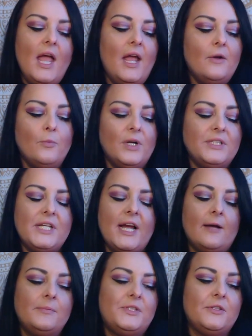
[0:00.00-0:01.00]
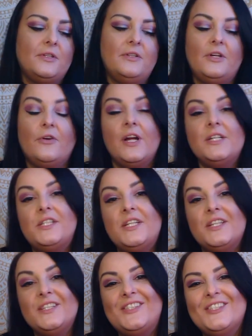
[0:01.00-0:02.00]
And what's absolutely crazy,
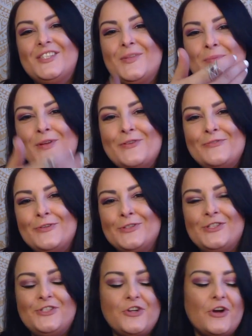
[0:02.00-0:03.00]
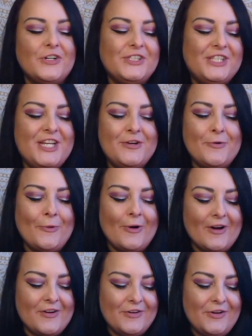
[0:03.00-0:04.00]
this is the beautiful Star Seed
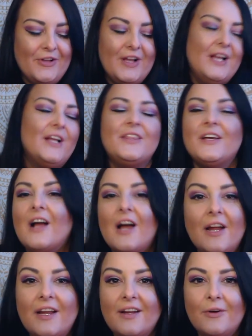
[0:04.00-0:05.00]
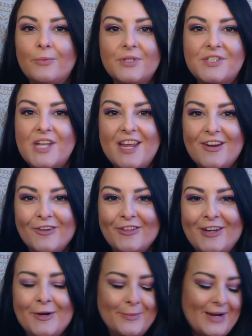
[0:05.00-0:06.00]
Oracle that I was
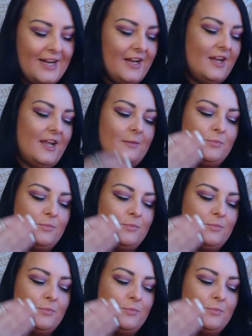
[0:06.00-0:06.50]
eagerly awaiting.